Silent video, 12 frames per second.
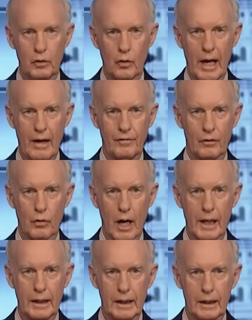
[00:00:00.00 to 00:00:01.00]
you have
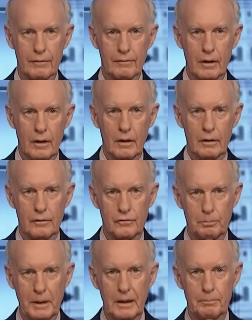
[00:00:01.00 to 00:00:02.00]
Iranian
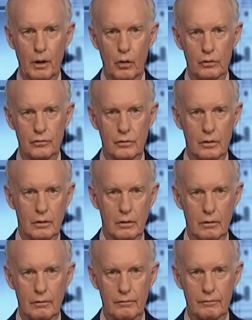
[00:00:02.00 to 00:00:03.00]
speedboats
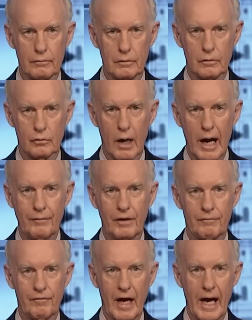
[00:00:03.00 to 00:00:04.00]
driving
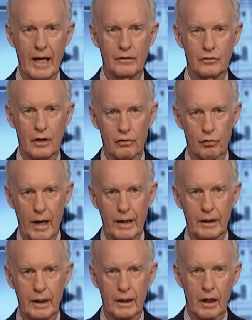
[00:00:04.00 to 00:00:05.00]
fast and
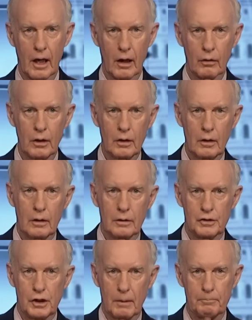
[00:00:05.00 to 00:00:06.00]
threatening our
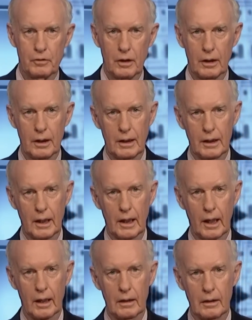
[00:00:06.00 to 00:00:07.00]
ships in the
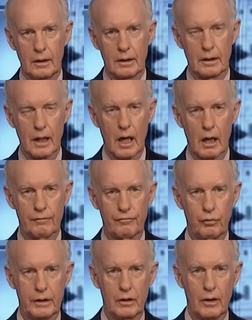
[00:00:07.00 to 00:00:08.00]
uh, Gulf,
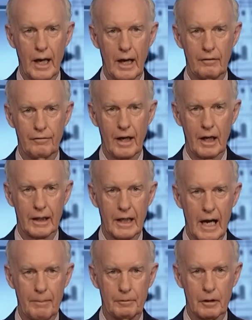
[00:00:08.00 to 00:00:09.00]
when you have
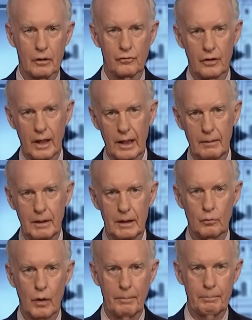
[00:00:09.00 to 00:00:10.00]
helicopters aiming
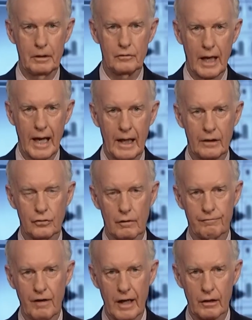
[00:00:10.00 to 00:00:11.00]
weapons at us or
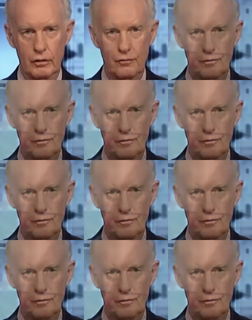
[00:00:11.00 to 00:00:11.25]
fighters